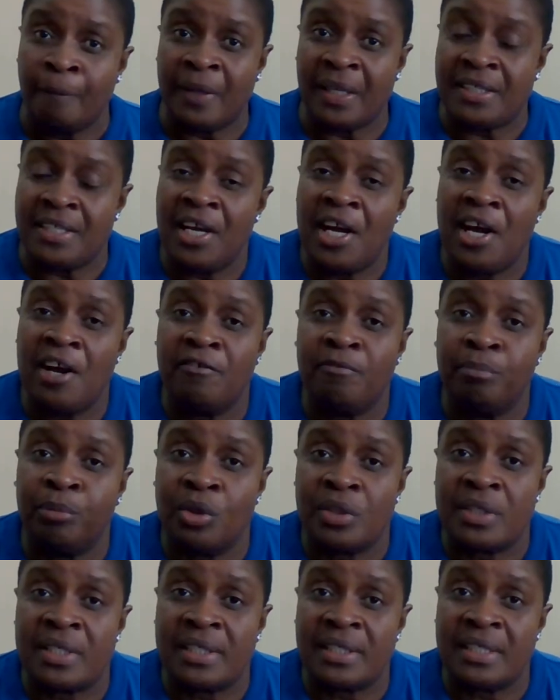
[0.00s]
that you have
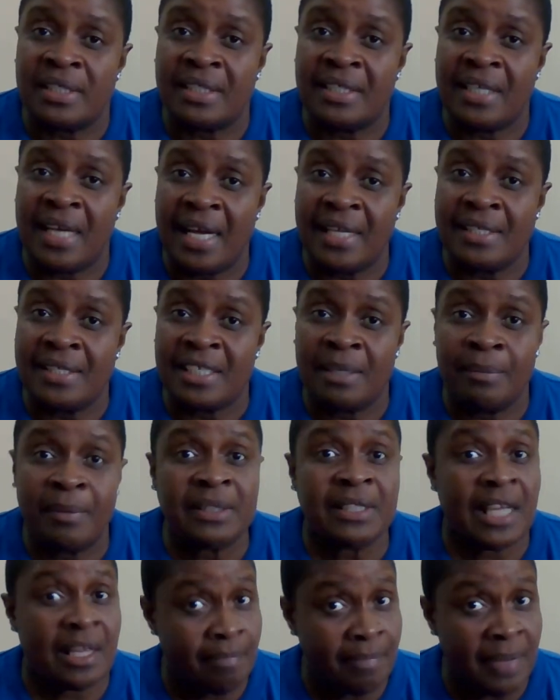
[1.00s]
prostate cancer.
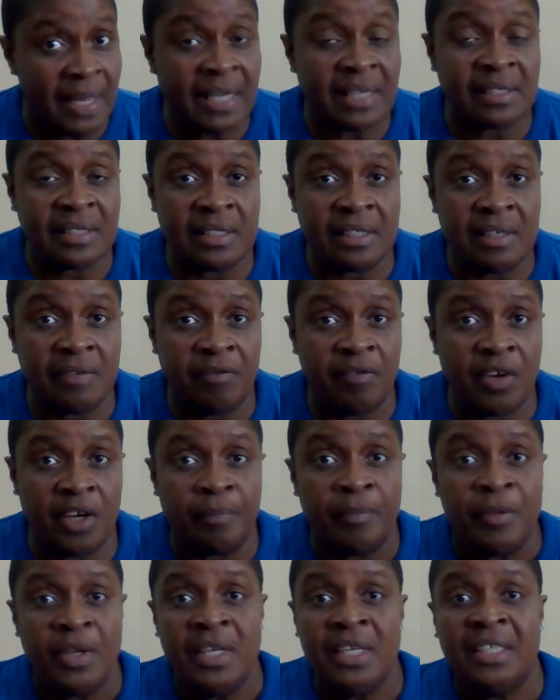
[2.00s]
But I beg to differ.